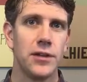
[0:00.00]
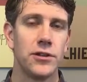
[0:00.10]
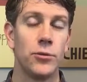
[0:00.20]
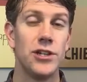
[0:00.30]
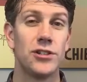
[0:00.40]

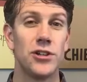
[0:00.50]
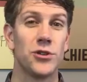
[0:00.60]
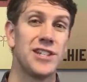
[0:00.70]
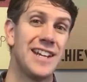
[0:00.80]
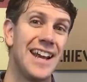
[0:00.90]
the research
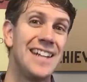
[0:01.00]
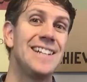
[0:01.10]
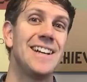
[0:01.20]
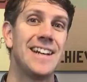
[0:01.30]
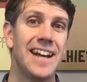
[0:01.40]
shows
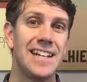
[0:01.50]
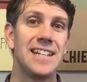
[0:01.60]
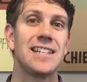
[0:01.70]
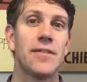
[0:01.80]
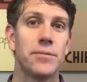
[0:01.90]
90 to
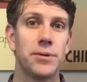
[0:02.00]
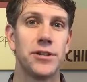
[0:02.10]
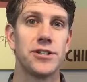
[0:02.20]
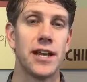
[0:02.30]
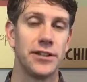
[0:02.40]

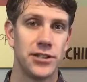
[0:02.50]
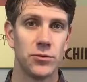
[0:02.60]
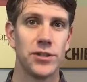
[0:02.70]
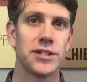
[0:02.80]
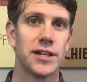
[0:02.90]
97%, at least
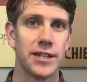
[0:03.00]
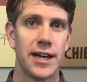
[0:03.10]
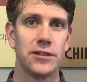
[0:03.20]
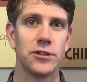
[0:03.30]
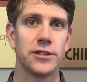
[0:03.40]
one study
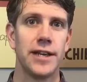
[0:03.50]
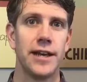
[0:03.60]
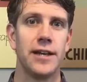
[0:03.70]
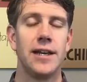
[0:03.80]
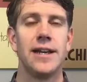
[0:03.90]
I looked
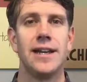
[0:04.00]
at,